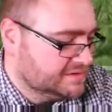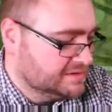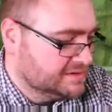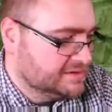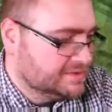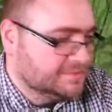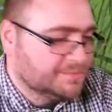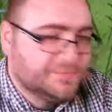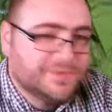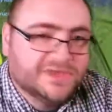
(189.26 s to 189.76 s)

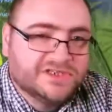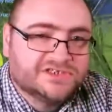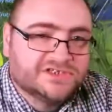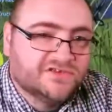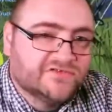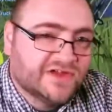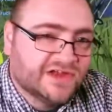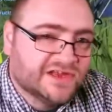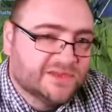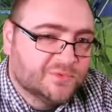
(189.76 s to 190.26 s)
Bit too
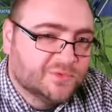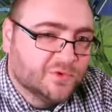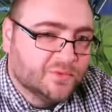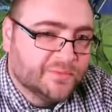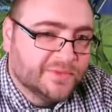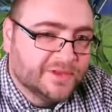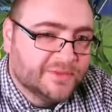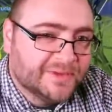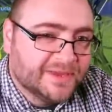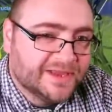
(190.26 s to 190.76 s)
valuable to
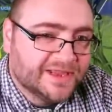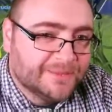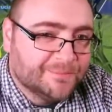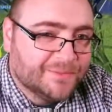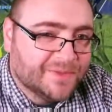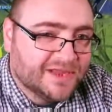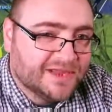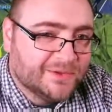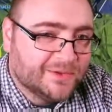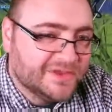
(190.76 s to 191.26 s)
be making
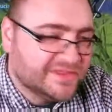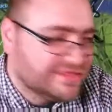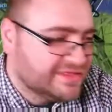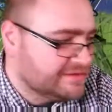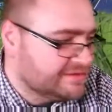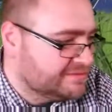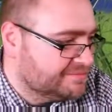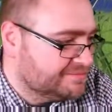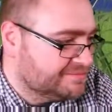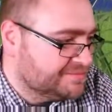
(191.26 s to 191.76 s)
bait with,
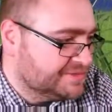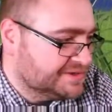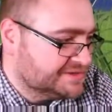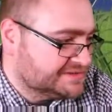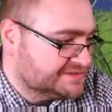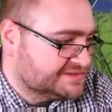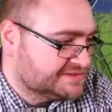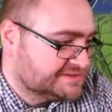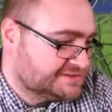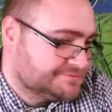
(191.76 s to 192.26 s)
but